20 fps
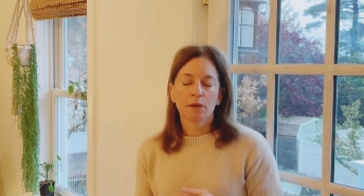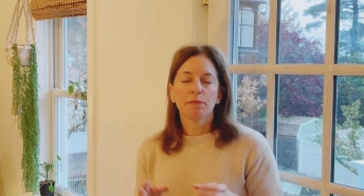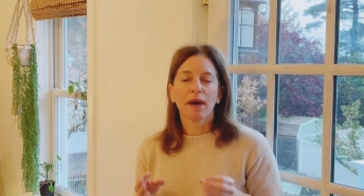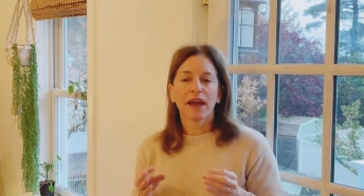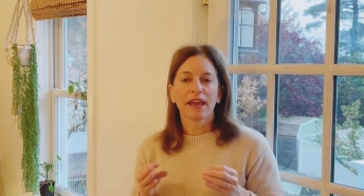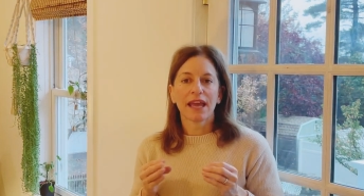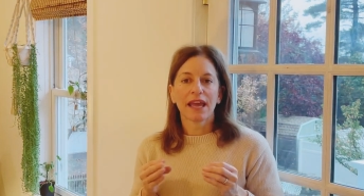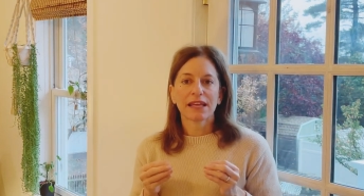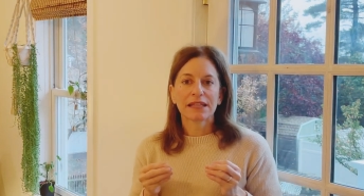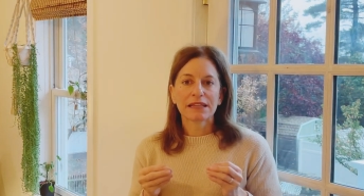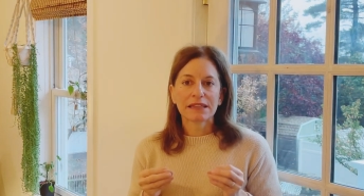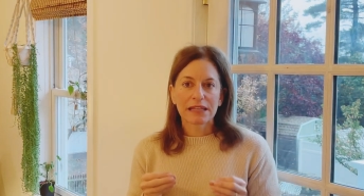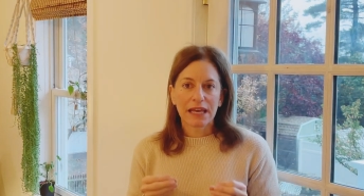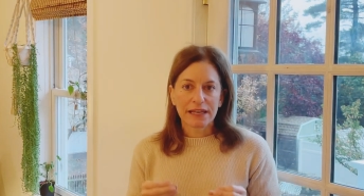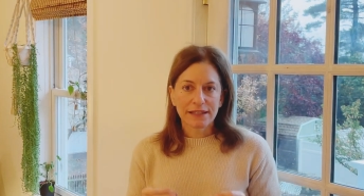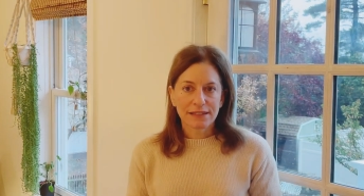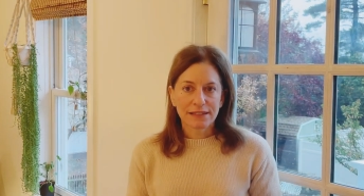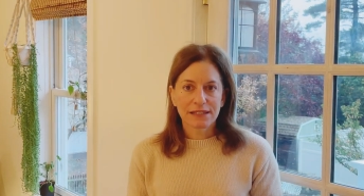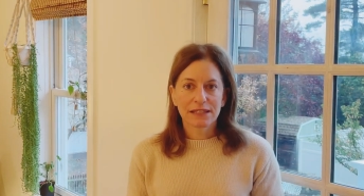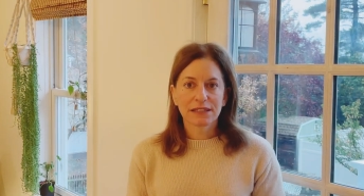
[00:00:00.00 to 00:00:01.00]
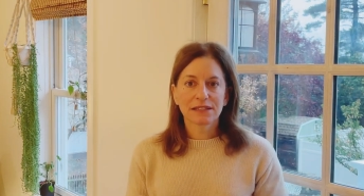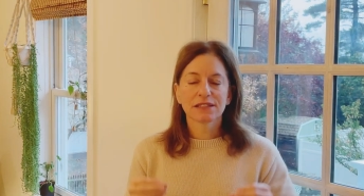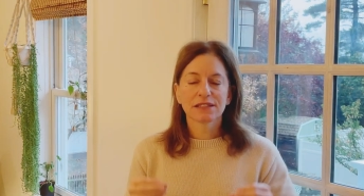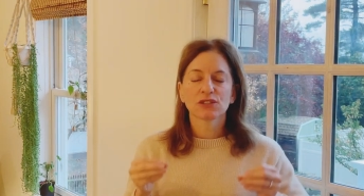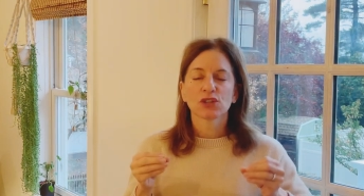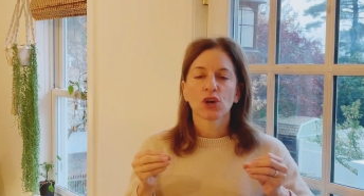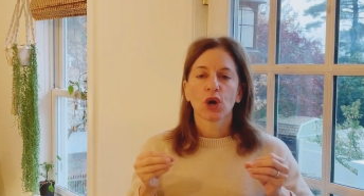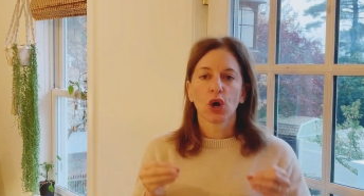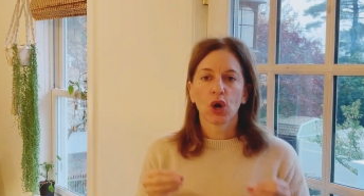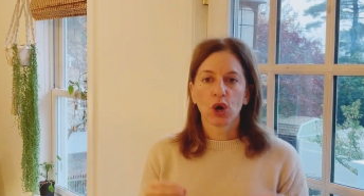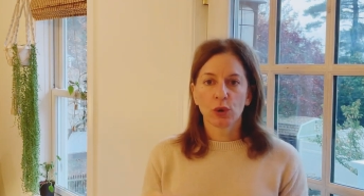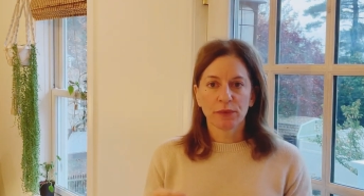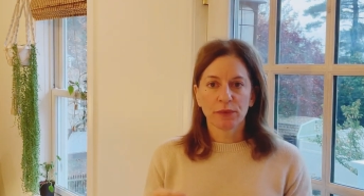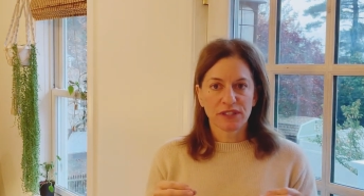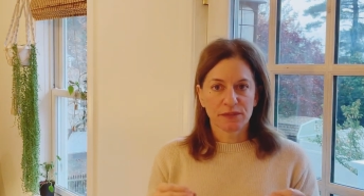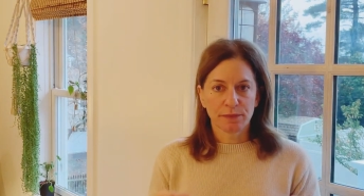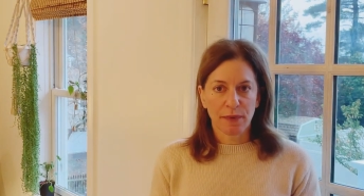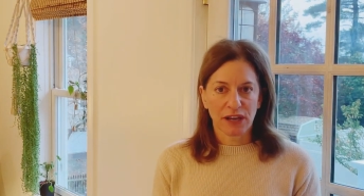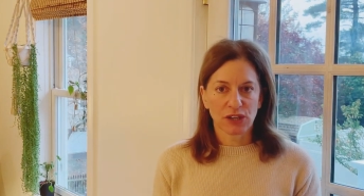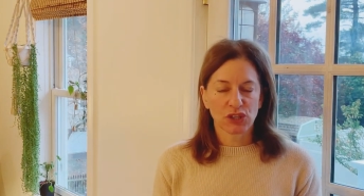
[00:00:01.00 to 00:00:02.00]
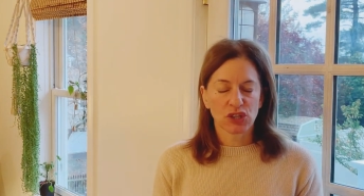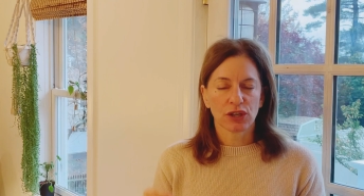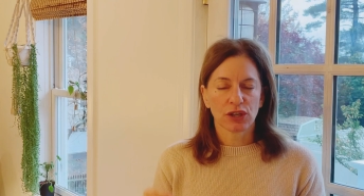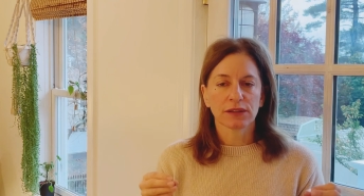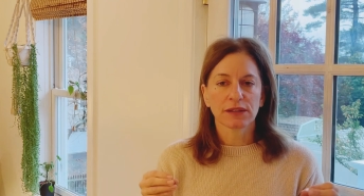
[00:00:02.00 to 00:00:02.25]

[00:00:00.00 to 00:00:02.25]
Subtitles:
by a licensed home inspector,